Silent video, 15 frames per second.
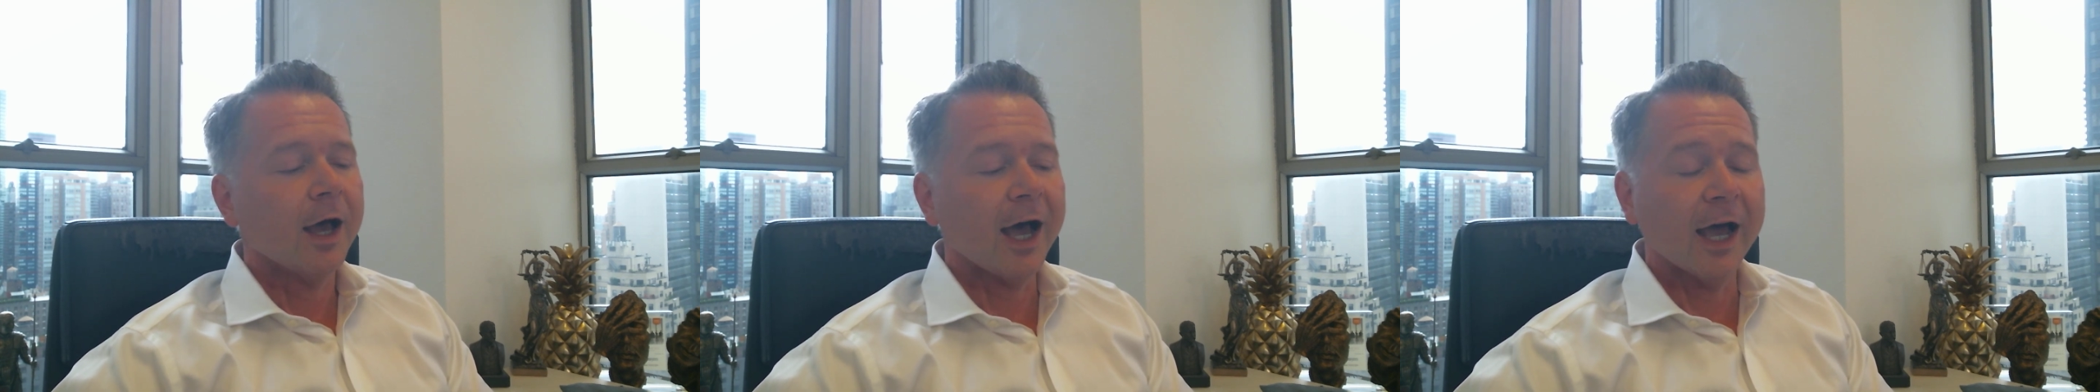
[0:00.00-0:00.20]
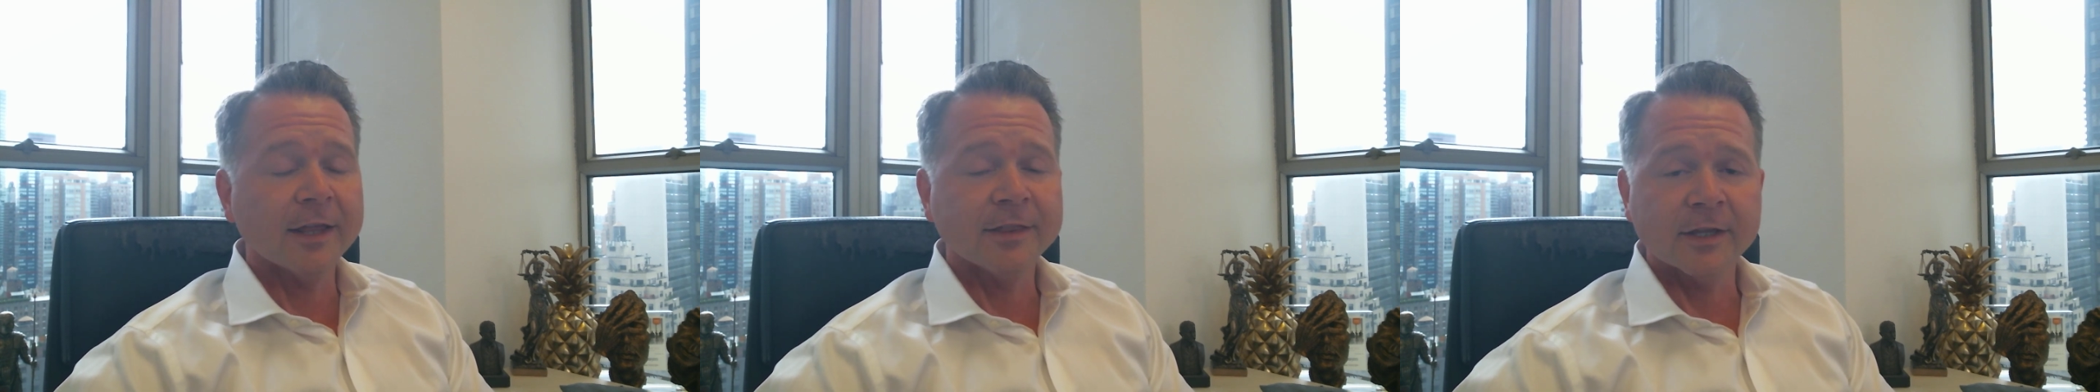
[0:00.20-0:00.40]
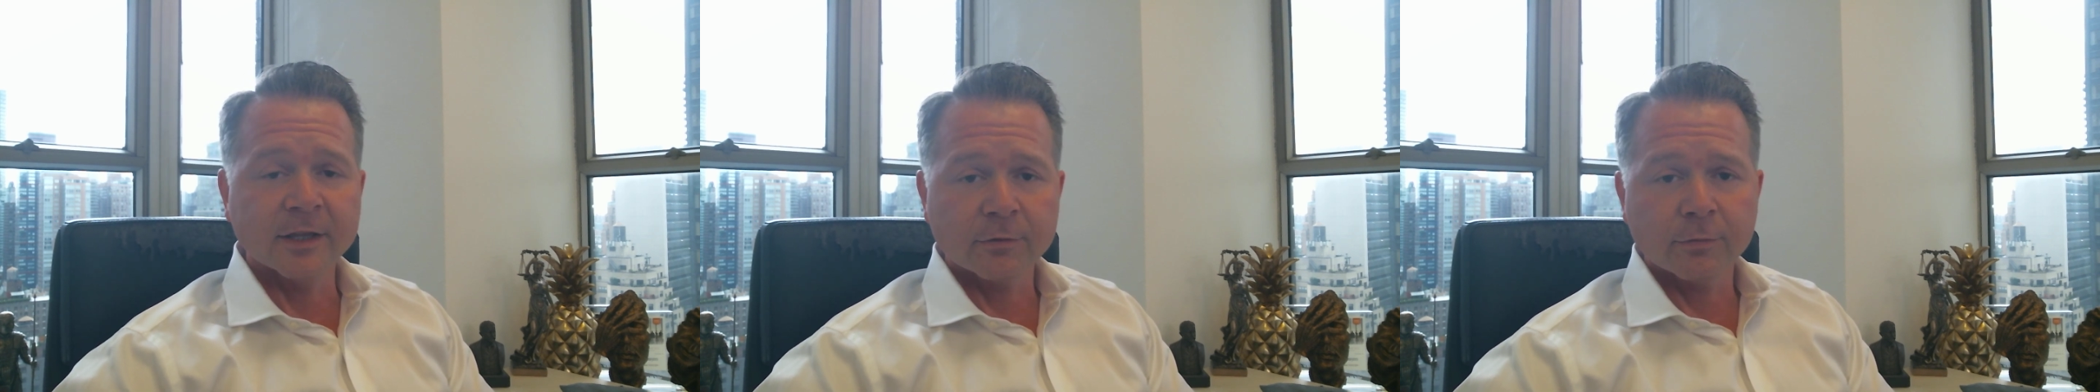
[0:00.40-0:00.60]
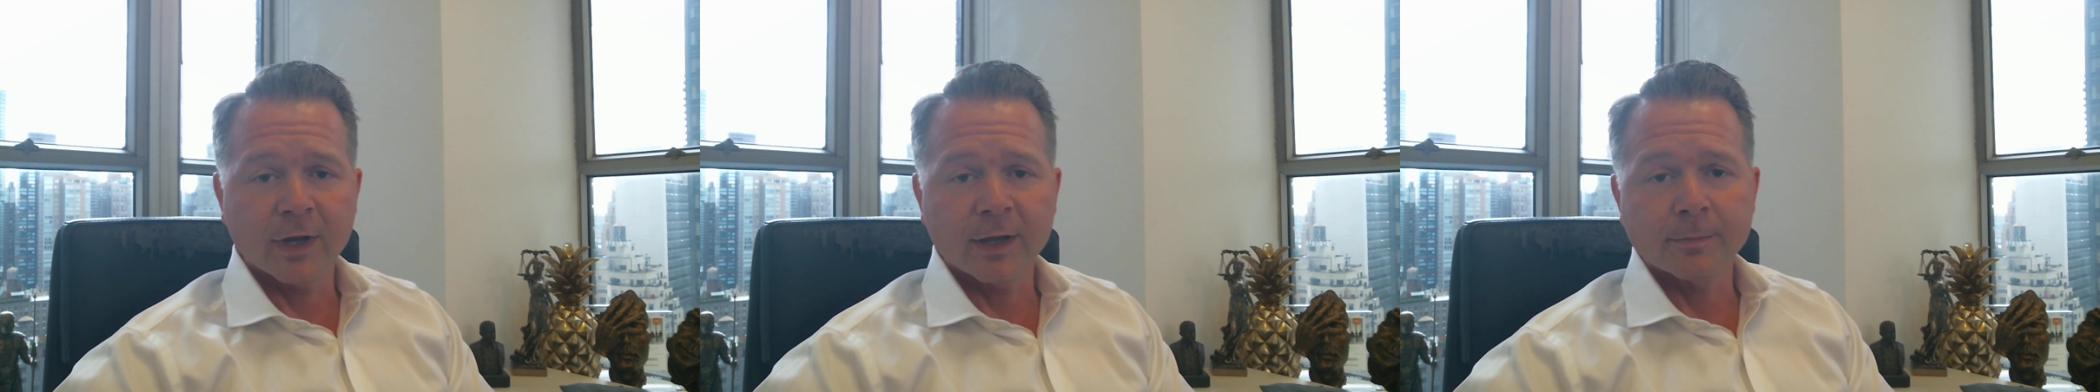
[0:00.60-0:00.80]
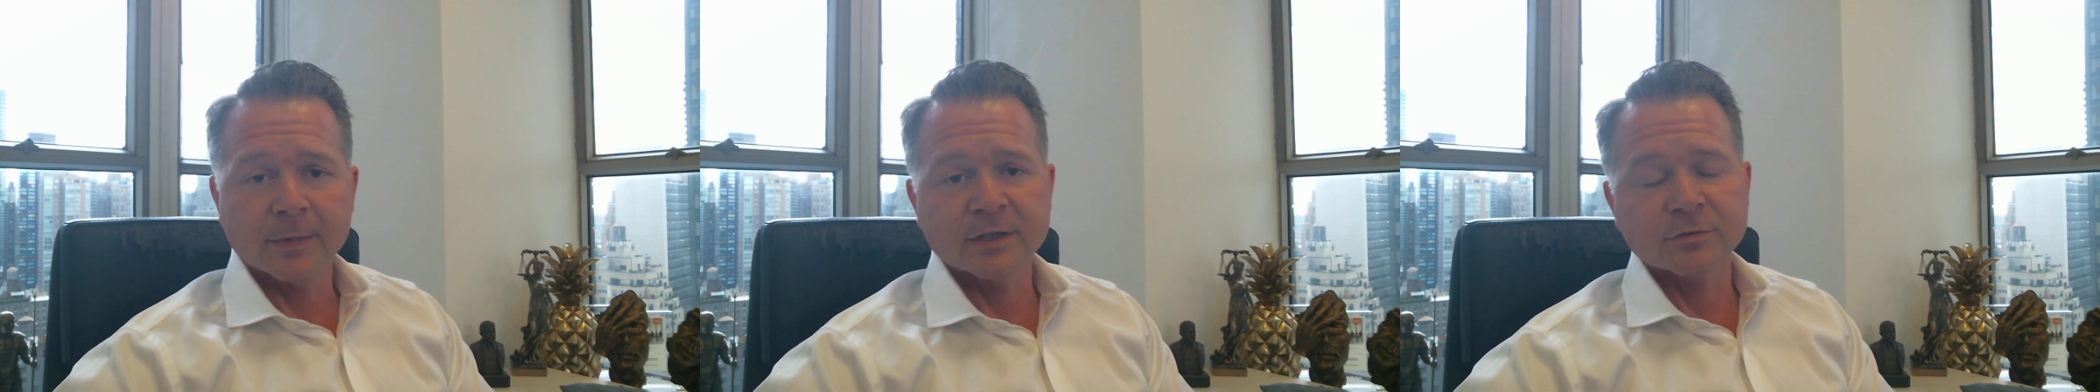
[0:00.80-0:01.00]
I think the
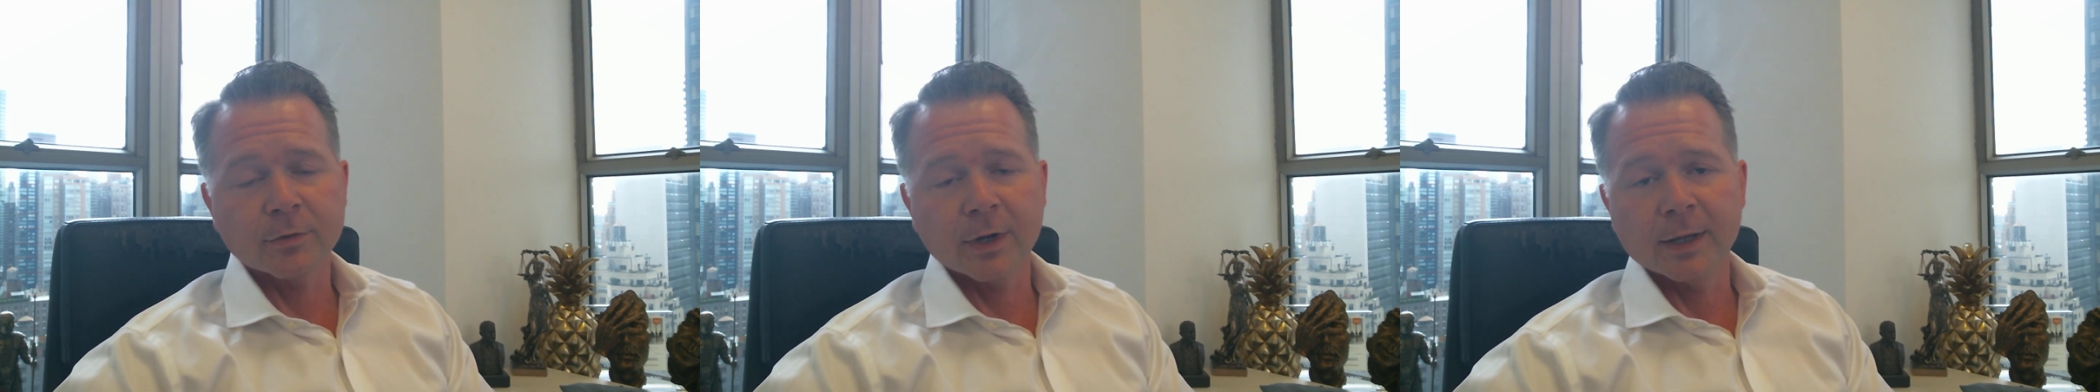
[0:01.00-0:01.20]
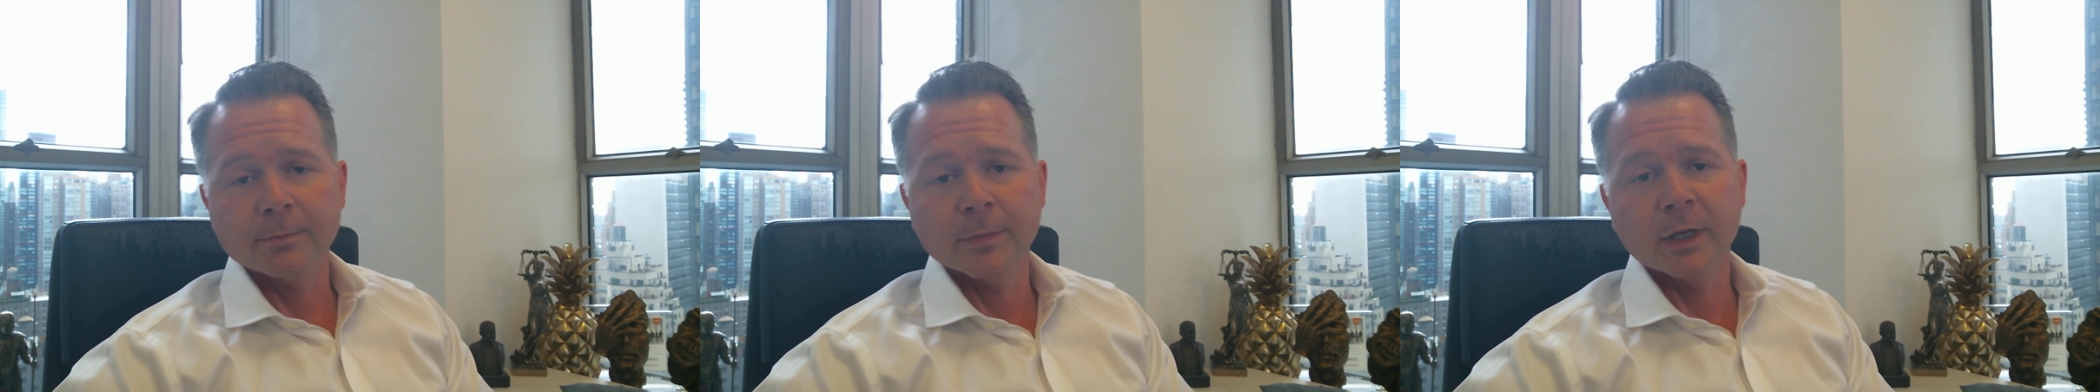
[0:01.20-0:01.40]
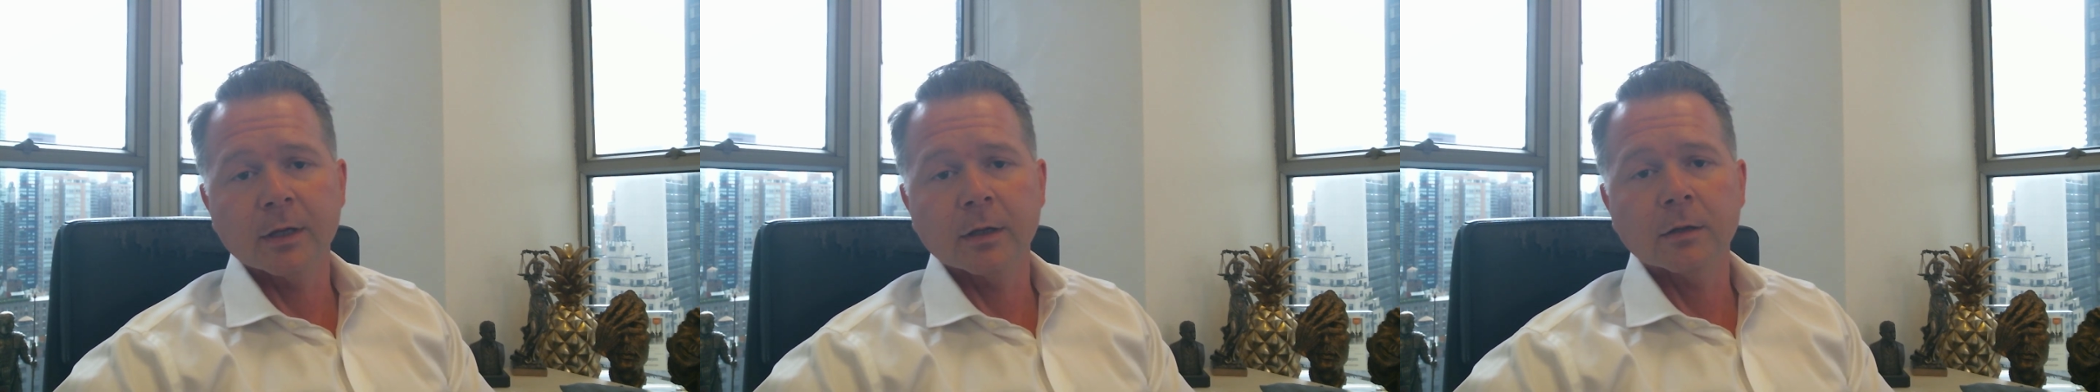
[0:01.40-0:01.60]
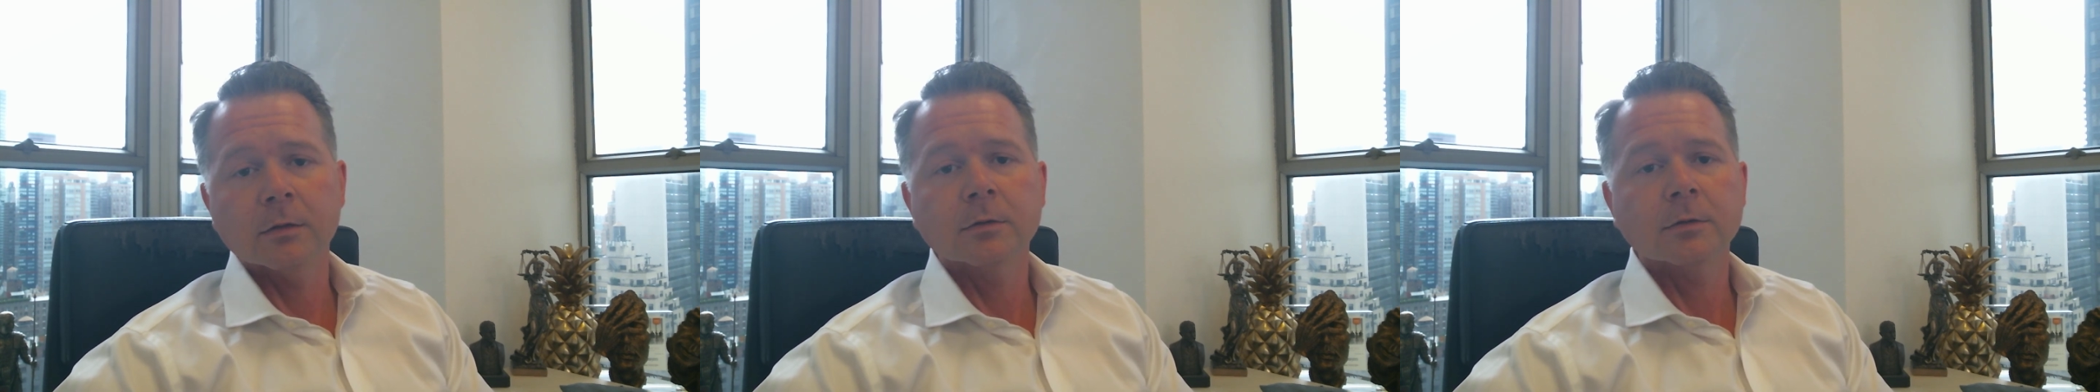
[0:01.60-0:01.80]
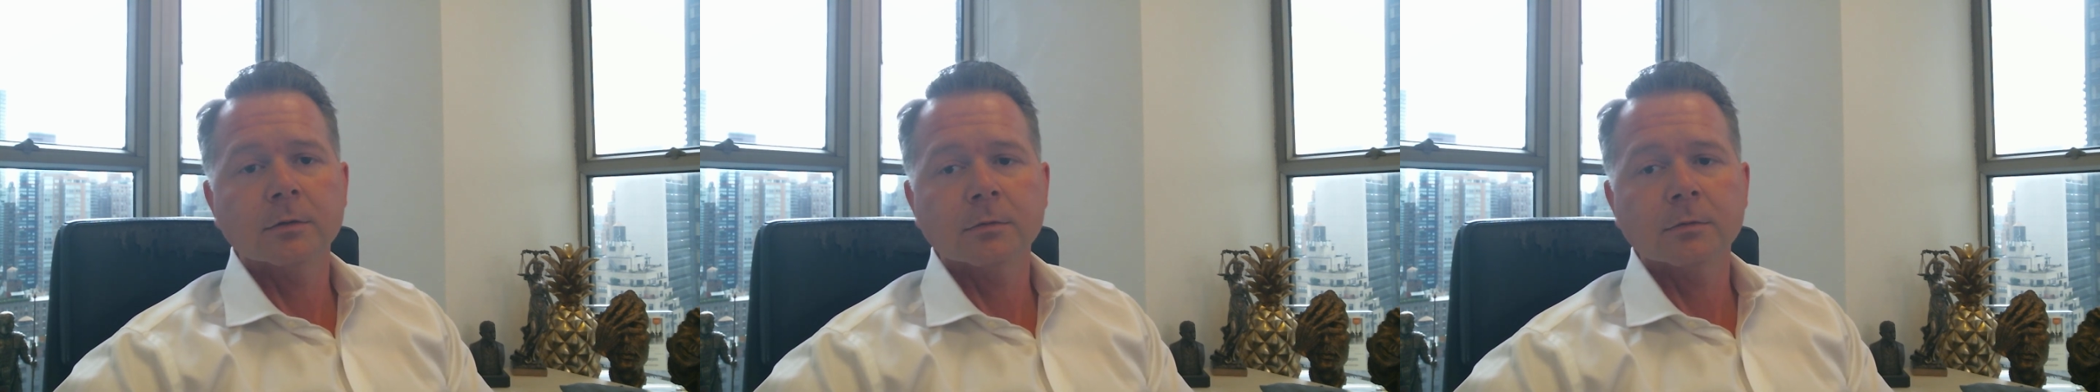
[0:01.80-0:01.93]
rape is rape bill